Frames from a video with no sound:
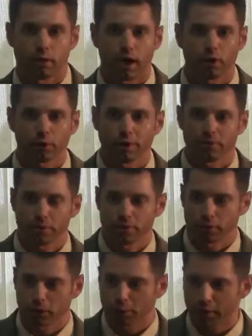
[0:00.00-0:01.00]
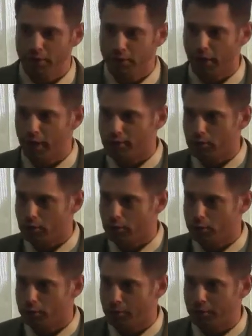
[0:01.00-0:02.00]
How can we have the 3rd best
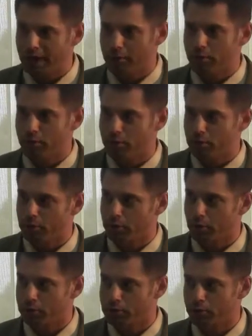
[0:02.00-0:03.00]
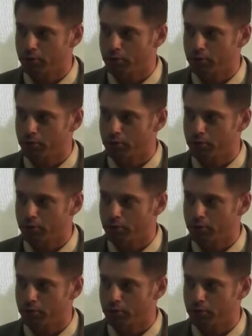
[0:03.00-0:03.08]
constitution but not be the 3rd most